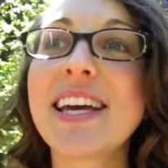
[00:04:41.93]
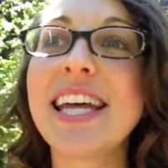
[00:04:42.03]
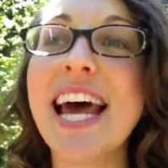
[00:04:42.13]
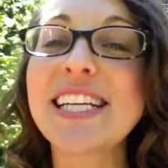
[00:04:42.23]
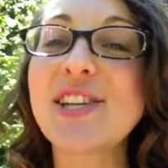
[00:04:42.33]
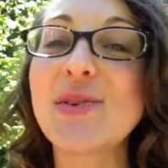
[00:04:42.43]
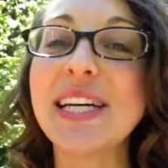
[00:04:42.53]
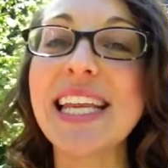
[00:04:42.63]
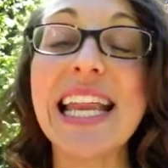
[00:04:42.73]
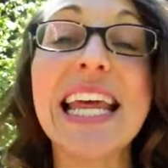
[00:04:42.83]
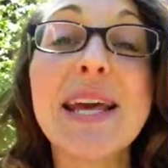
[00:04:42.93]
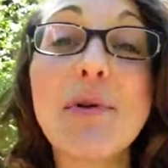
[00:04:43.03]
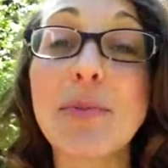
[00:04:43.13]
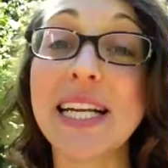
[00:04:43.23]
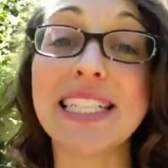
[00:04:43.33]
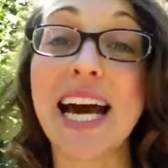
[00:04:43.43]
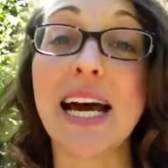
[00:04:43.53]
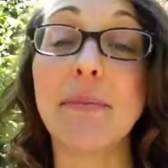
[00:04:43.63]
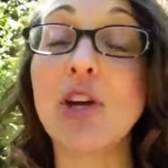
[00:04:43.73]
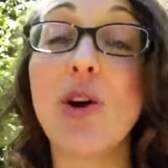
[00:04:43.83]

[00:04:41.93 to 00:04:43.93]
connect to it at any moment in time.